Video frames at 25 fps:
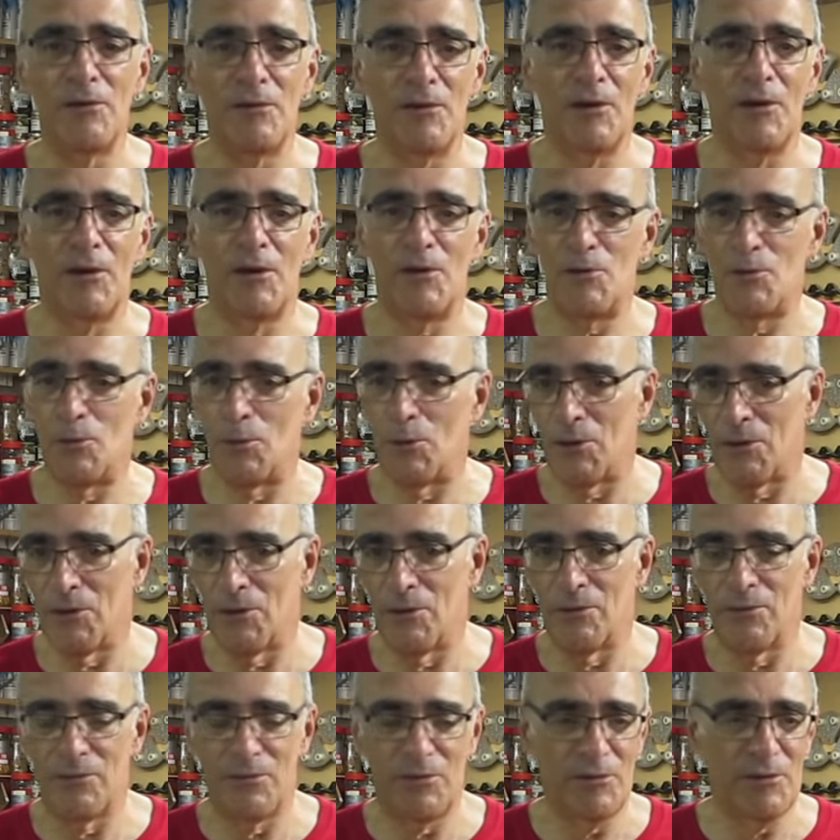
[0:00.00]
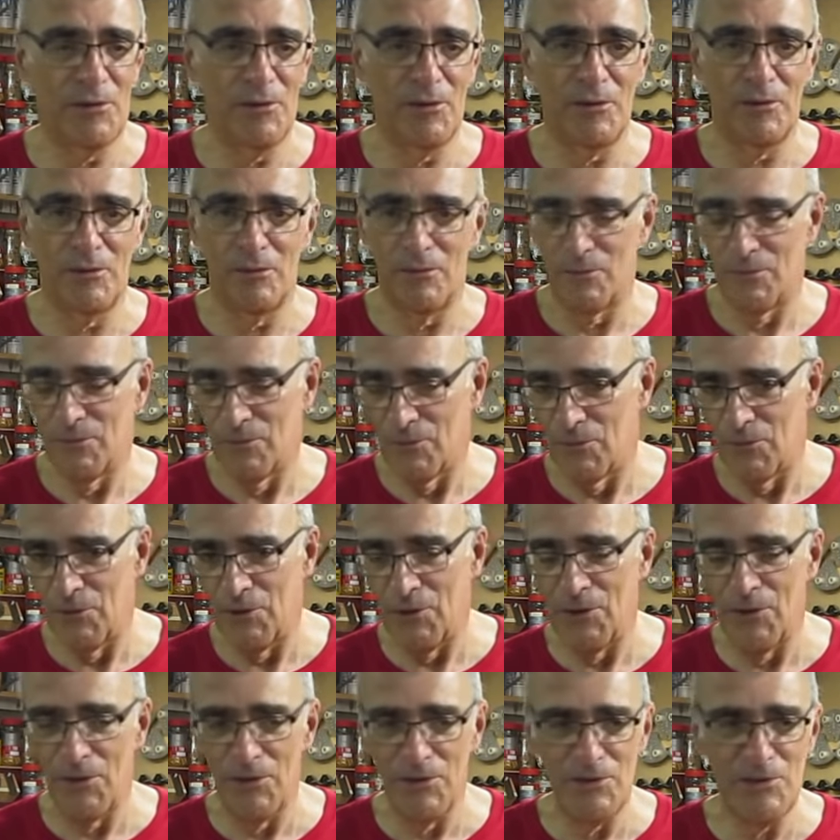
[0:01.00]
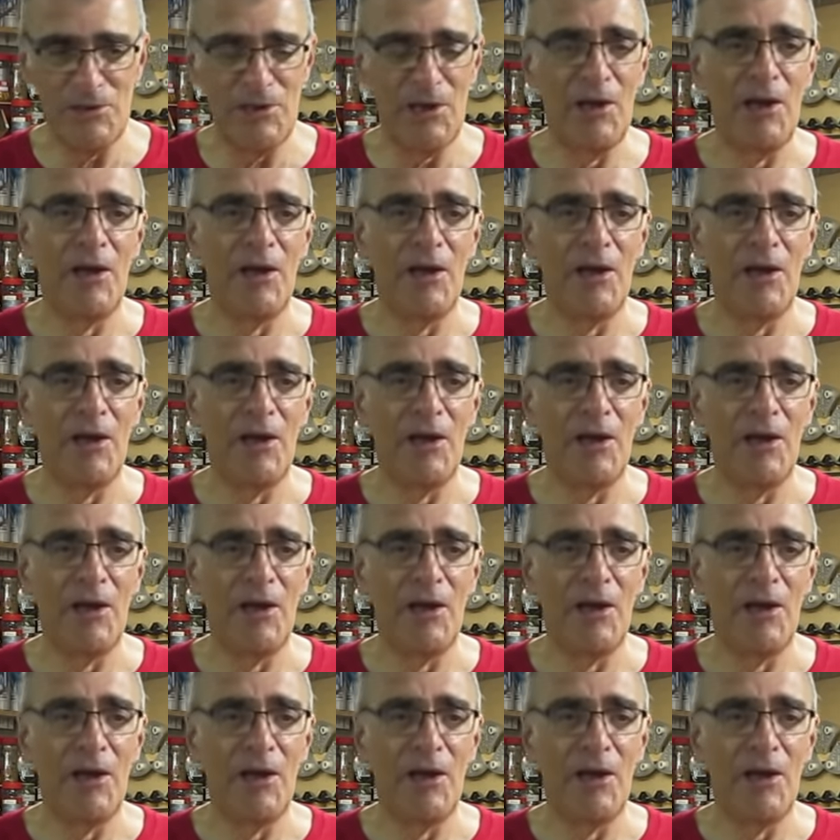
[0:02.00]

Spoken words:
in case you haven't realised.